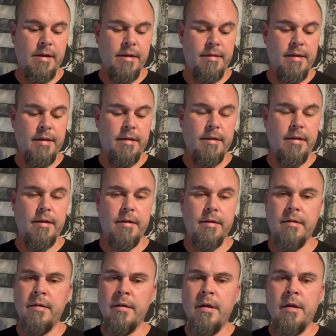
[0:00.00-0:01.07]
I think
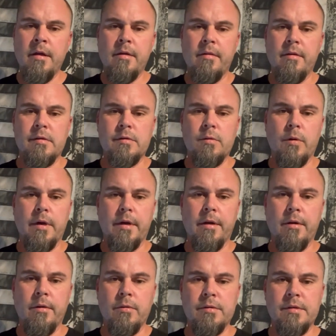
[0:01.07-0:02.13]
the story
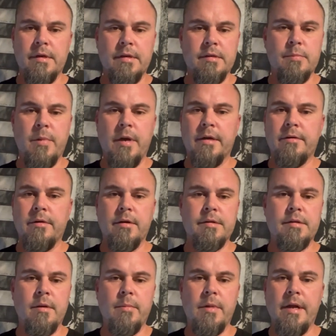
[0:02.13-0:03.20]
goes, an inspector or
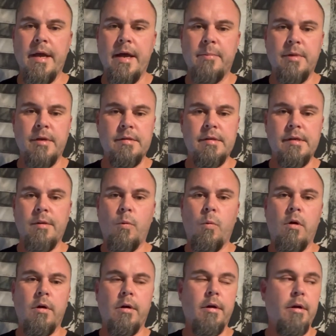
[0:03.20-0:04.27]
somebody happened to see a
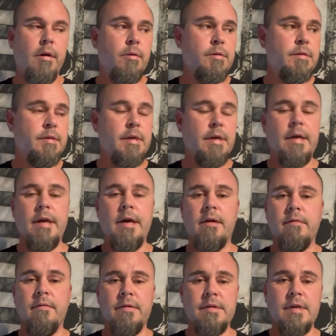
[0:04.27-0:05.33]
water hose sticking out
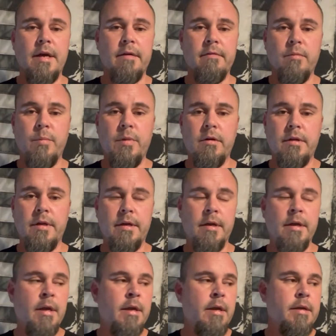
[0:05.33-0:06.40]
of the side of a building,